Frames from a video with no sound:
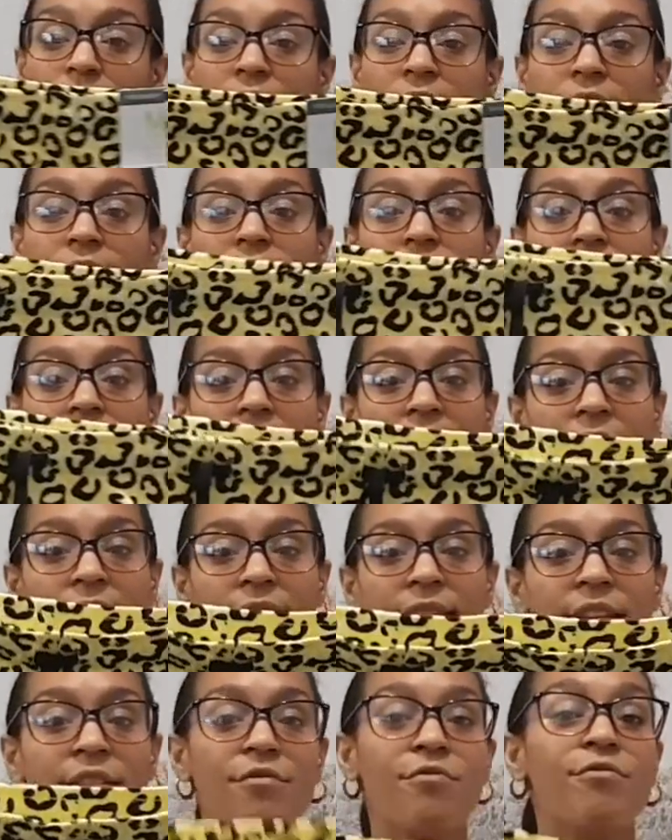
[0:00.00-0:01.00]
ones
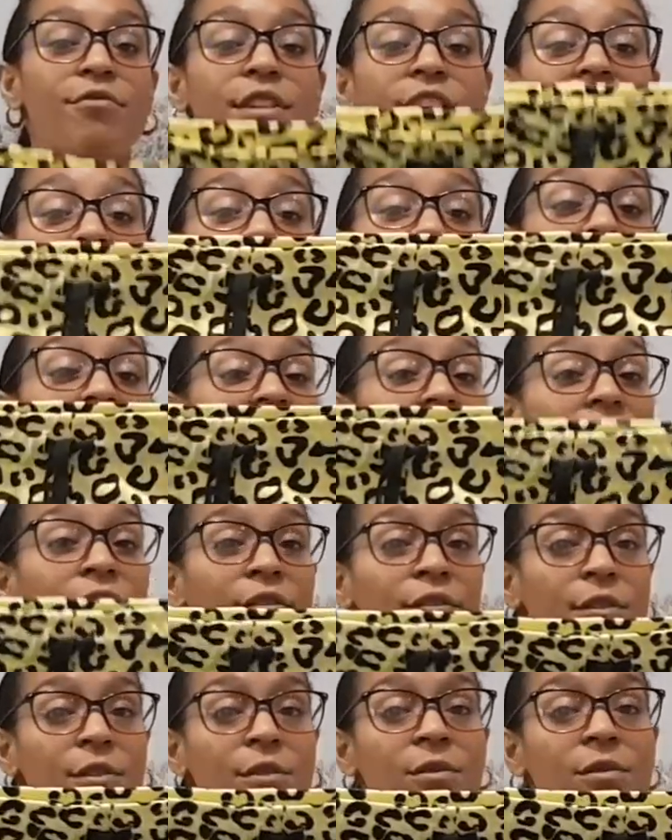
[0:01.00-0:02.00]
and they're really
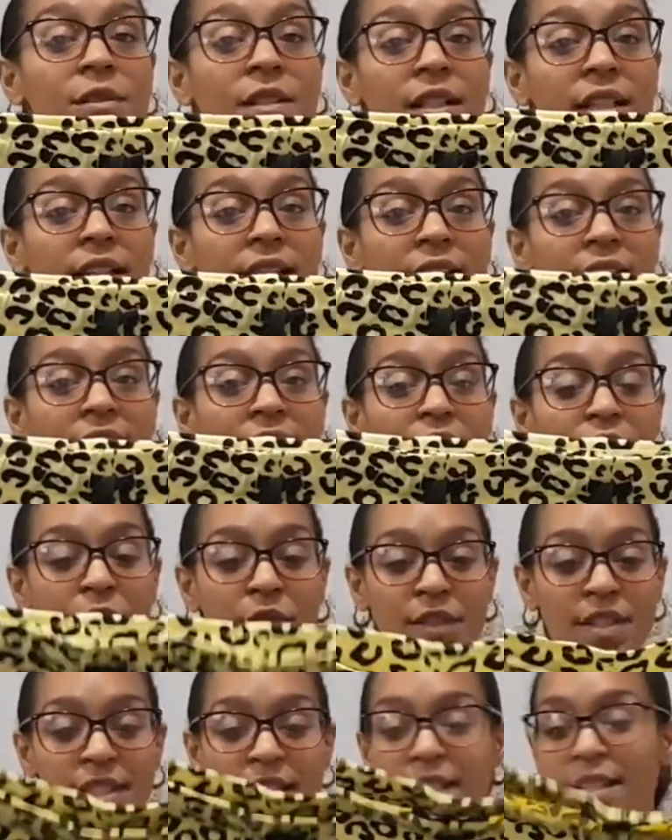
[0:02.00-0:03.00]
colourful.
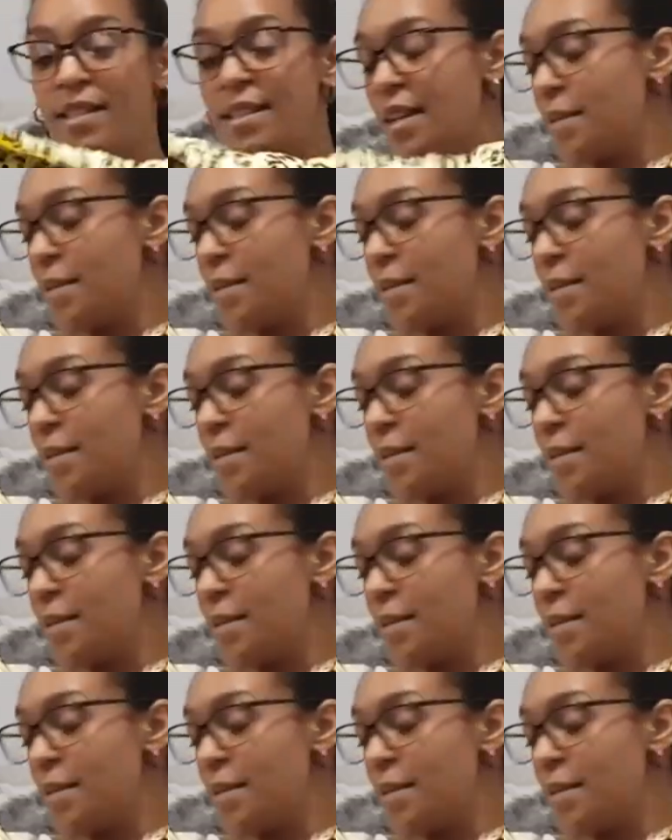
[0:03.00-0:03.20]
Obviously